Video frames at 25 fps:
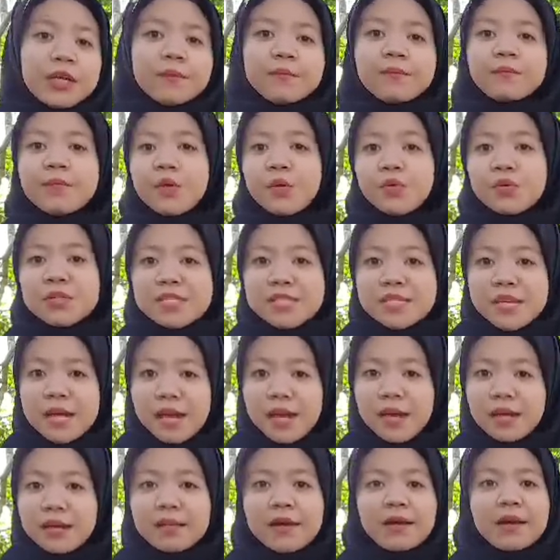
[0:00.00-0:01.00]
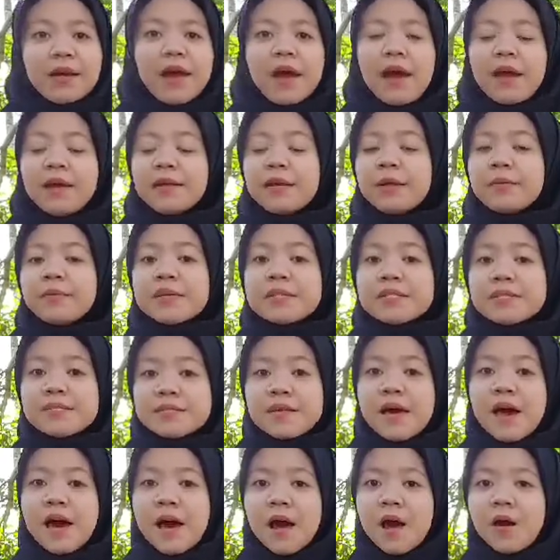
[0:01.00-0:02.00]
music, animal
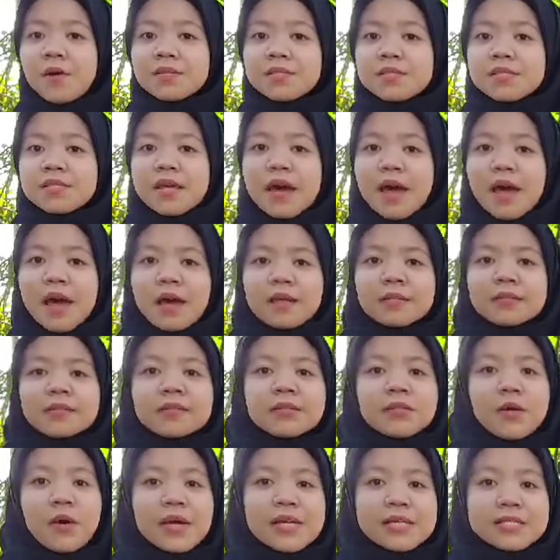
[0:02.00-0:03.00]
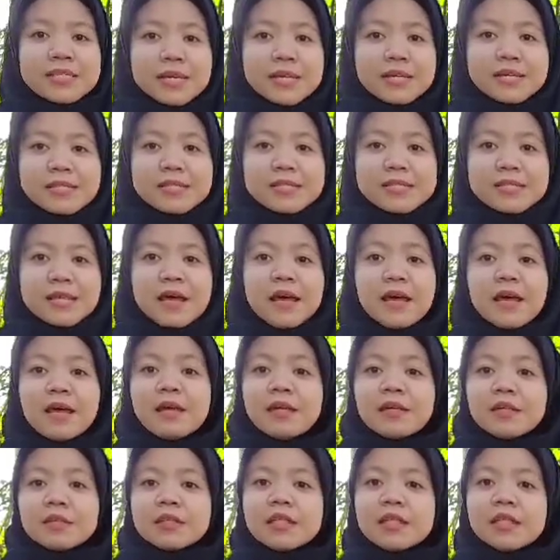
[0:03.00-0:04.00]
sounds, and noises.
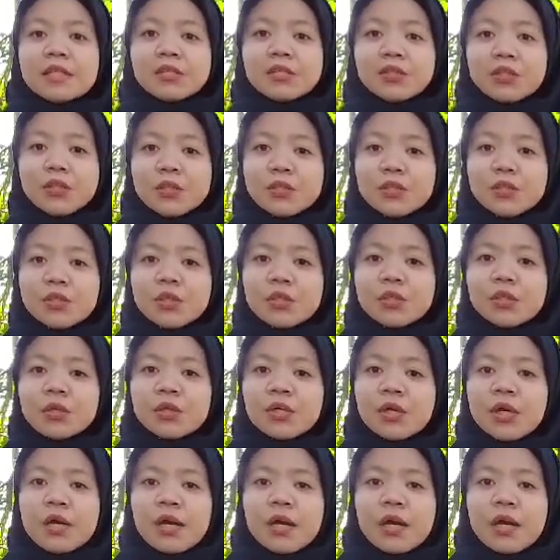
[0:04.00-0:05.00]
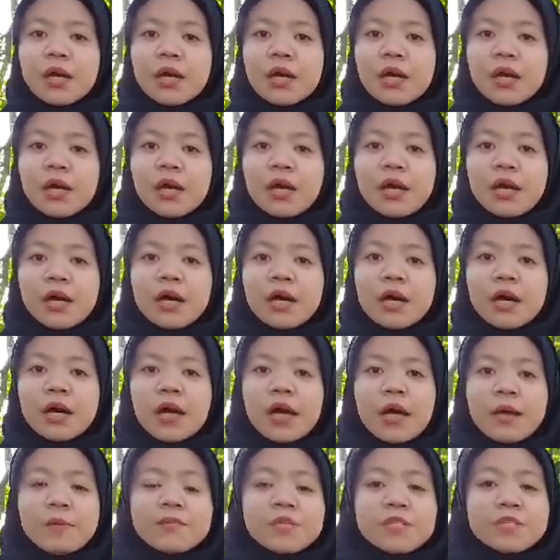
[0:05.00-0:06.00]
The two
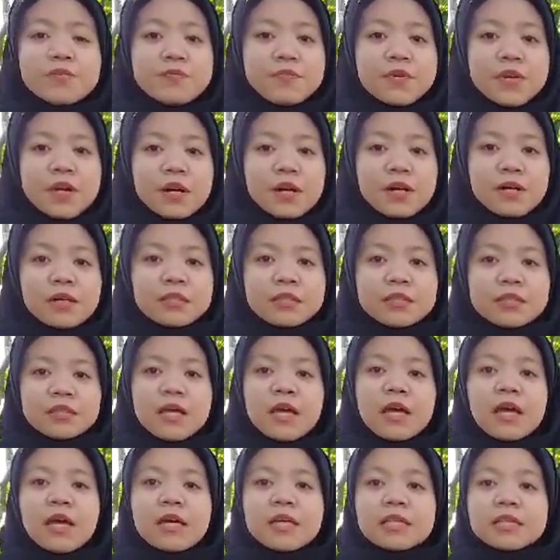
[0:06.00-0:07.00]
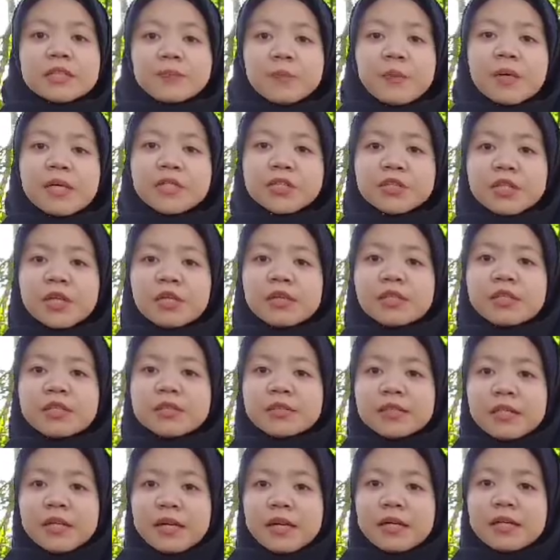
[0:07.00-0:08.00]
hemispheres
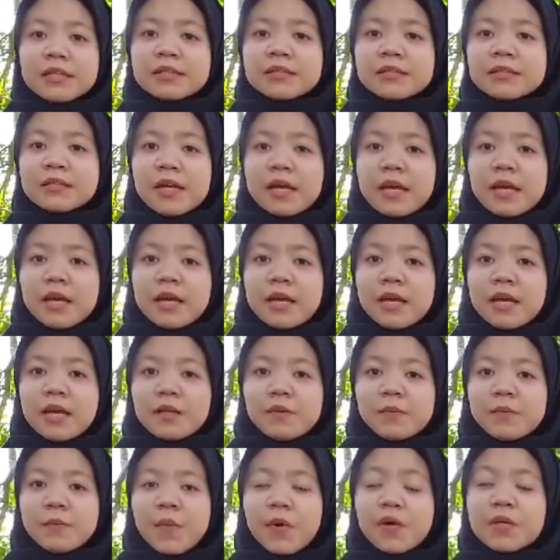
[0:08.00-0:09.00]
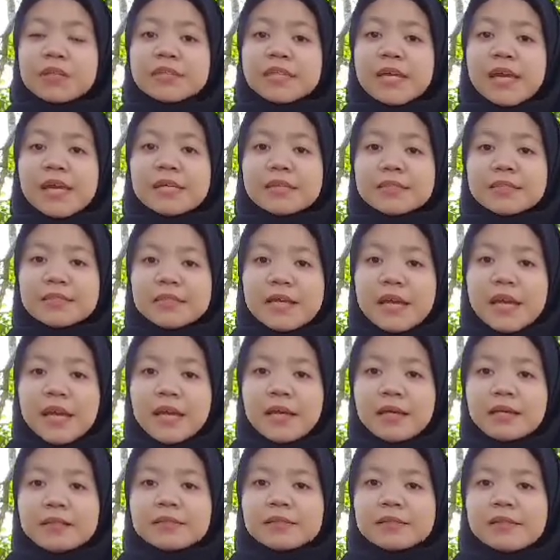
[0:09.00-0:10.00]
specializes in
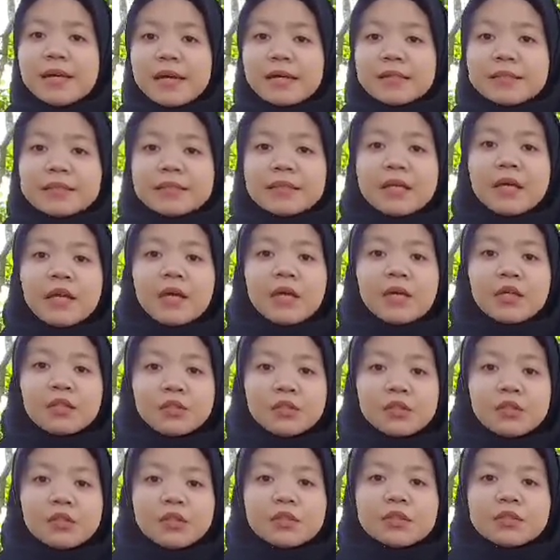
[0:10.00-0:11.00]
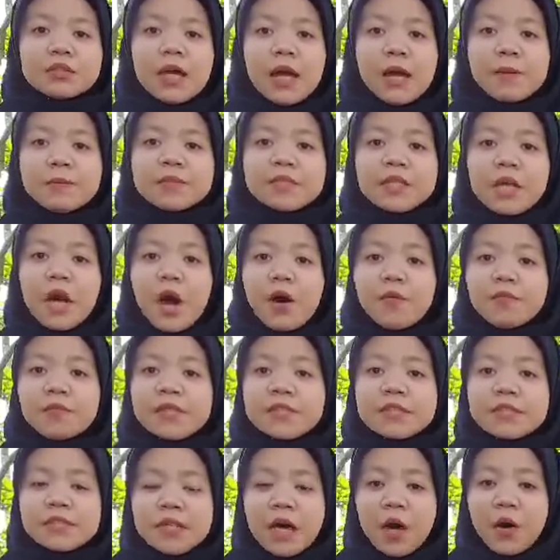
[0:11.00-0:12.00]
processing these two types of
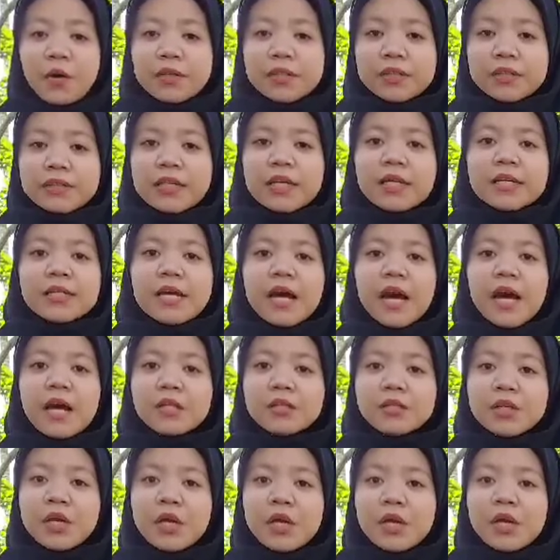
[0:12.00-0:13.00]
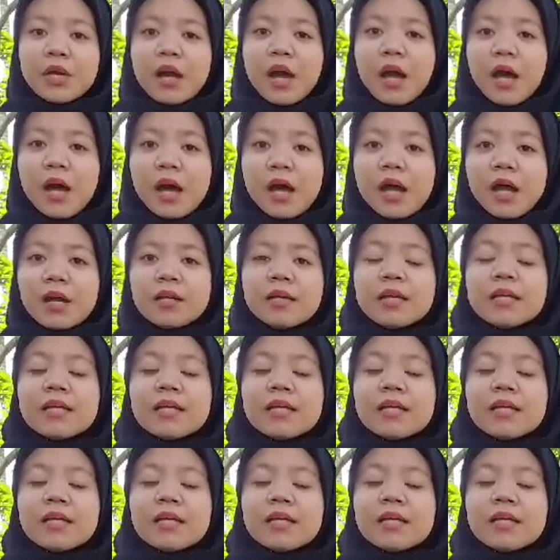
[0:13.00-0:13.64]
sound. Yeah, there are